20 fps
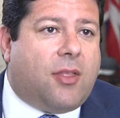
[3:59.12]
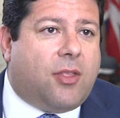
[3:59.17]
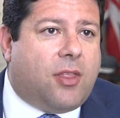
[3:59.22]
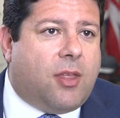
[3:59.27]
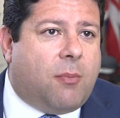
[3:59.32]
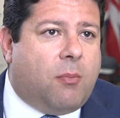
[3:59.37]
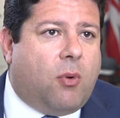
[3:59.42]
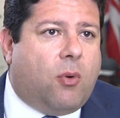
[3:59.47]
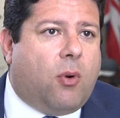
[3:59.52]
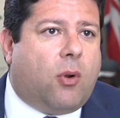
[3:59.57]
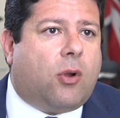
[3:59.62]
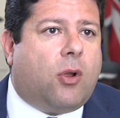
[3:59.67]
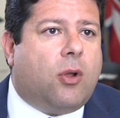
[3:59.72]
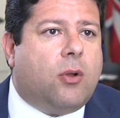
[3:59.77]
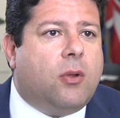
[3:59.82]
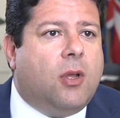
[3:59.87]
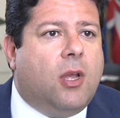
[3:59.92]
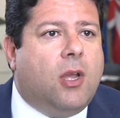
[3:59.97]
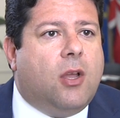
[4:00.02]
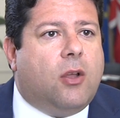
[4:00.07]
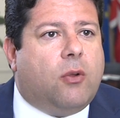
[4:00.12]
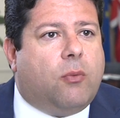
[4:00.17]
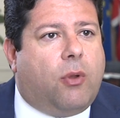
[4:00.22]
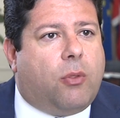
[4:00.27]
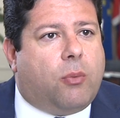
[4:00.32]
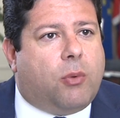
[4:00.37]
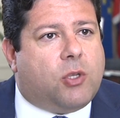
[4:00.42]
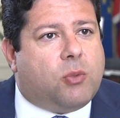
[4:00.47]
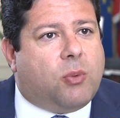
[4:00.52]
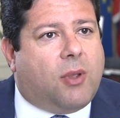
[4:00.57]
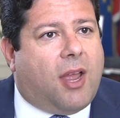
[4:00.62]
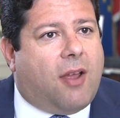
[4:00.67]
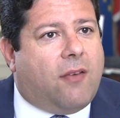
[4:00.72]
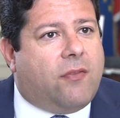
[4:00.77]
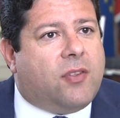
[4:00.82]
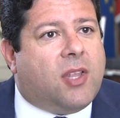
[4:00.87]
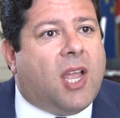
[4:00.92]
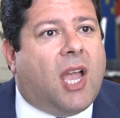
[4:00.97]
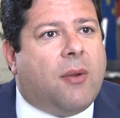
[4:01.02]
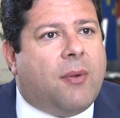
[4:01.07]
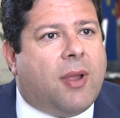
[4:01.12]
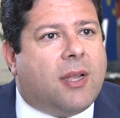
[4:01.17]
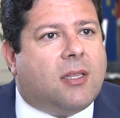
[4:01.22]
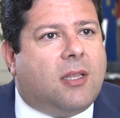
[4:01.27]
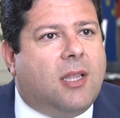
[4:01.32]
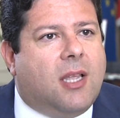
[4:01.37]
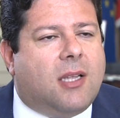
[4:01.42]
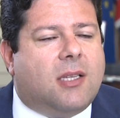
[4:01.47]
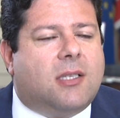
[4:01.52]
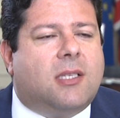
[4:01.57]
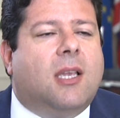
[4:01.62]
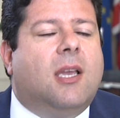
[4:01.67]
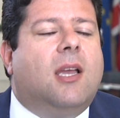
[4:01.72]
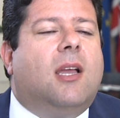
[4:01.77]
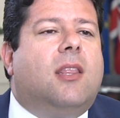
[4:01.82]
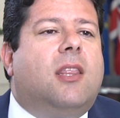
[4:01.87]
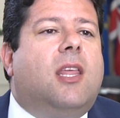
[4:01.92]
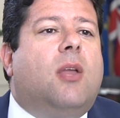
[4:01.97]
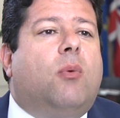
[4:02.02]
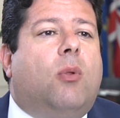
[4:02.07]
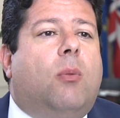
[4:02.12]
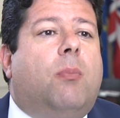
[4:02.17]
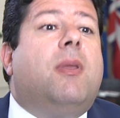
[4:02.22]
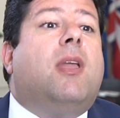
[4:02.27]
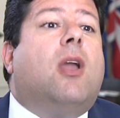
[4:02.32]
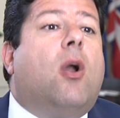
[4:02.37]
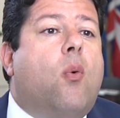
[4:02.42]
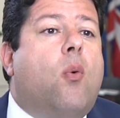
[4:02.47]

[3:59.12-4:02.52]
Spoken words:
other than Morocco with which we have direct links. They will be